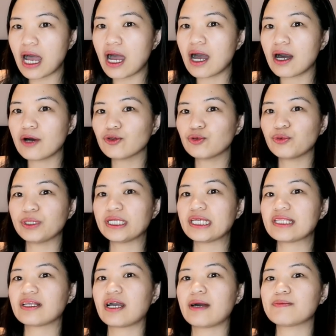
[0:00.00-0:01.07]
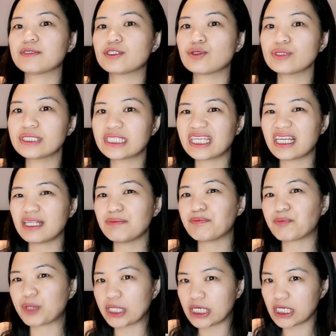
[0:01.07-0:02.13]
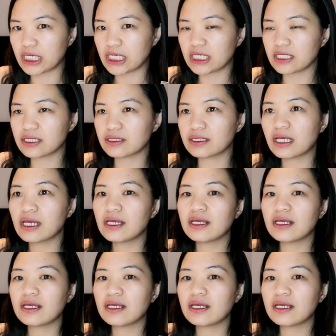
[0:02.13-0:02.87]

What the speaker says: out when it comes to skin burns,